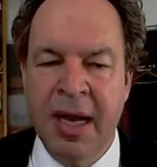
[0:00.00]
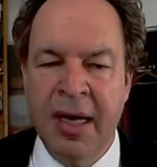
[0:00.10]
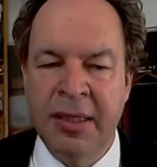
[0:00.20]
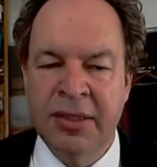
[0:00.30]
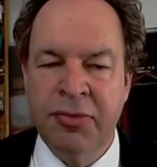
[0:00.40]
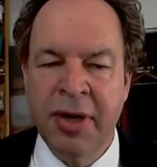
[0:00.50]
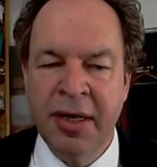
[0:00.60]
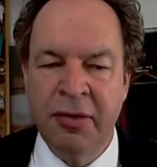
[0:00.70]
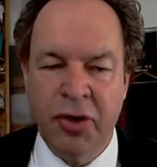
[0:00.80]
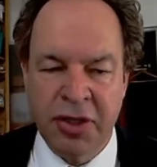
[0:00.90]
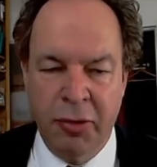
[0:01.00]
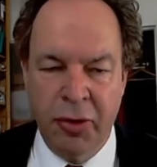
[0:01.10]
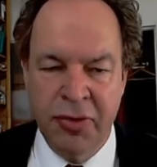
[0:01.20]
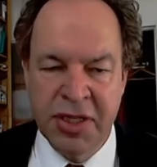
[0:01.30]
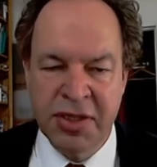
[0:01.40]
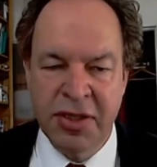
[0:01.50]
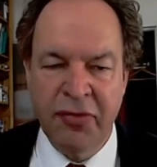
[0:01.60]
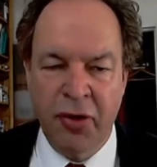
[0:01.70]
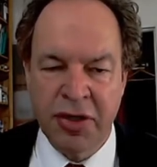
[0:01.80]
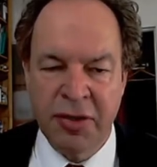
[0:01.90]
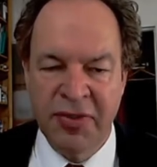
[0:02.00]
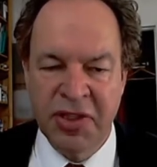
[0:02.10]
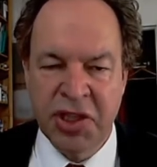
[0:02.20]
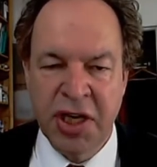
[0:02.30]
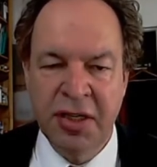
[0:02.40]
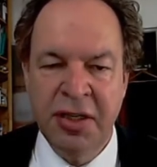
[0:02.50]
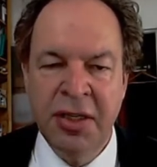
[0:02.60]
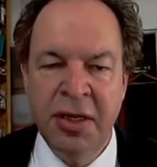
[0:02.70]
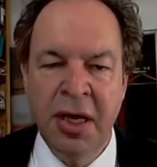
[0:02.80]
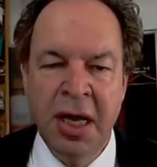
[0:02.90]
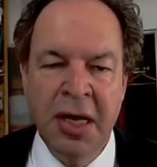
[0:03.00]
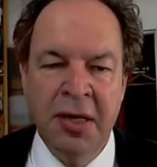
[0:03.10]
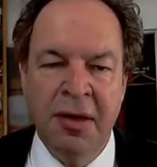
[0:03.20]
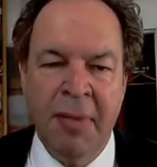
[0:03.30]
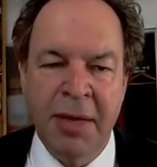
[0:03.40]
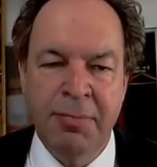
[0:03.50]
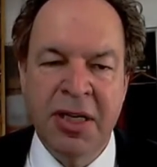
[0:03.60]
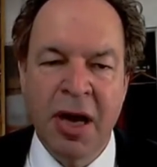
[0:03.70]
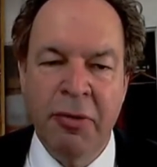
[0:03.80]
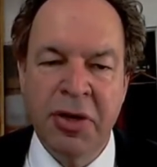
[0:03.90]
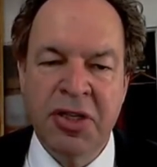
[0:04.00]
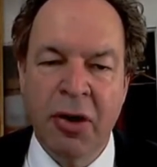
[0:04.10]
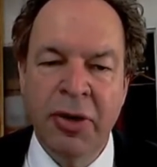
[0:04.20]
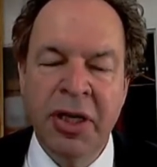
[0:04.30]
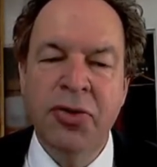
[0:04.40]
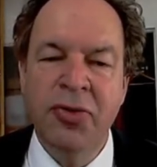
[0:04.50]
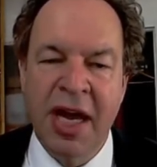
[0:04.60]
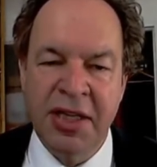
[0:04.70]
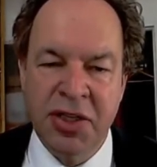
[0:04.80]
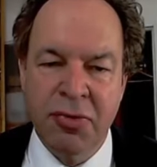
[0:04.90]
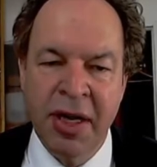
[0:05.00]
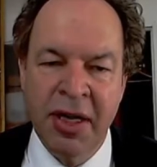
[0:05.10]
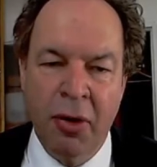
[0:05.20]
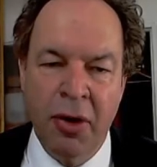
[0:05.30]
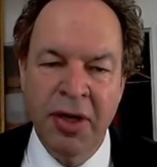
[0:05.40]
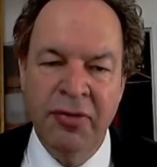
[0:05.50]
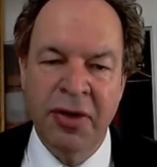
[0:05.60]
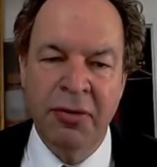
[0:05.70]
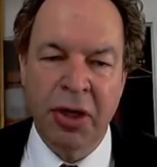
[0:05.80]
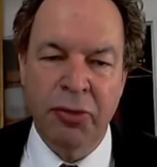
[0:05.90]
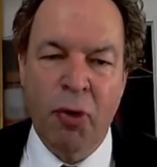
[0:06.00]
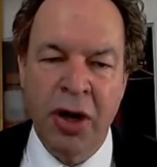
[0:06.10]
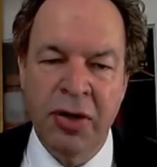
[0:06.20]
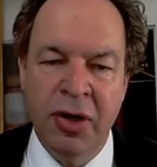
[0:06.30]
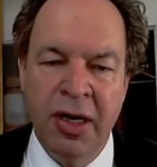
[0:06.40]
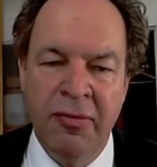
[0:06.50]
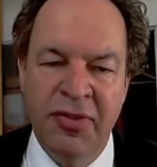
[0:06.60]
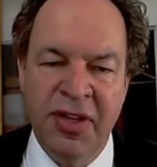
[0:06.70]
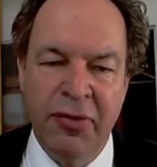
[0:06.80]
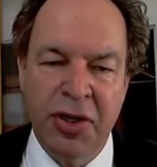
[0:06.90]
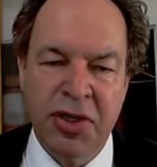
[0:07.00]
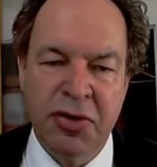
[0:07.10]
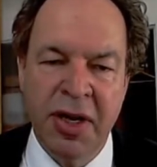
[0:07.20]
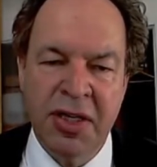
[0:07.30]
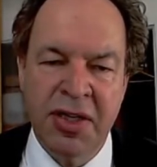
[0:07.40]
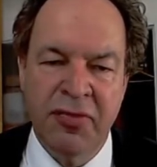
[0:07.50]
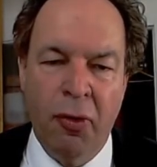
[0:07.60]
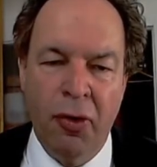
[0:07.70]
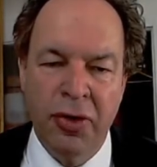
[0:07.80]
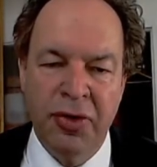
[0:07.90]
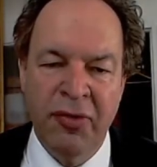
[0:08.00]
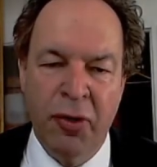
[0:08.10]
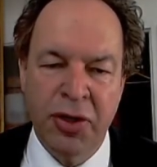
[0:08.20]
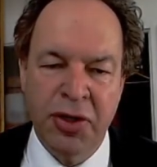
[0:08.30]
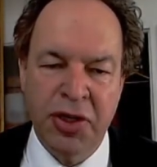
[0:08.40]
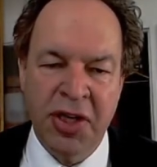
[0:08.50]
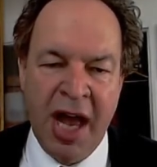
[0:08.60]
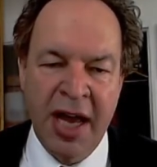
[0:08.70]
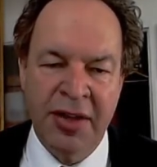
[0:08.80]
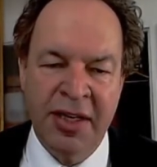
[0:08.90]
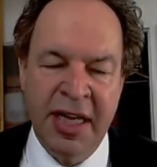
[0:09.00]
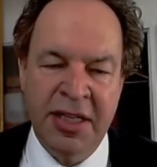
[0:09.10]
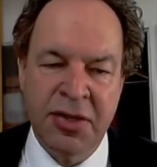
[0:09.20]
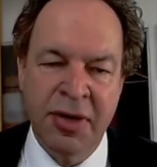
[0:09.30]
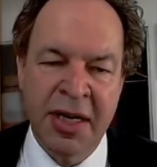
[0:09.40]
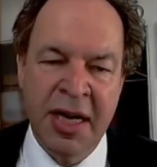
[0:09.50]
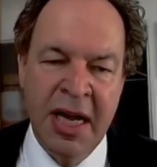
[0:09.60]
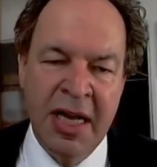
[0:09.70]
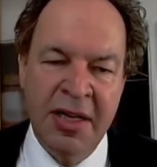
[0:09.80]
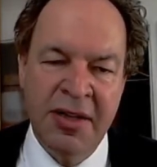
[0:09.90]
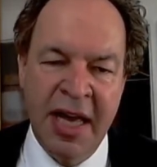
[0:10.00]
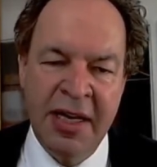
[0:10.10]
string, for example, or this string, for example, is shaded here. There might be currents going into that string, or even not one, several strings. If all the voltage is higher than that string, then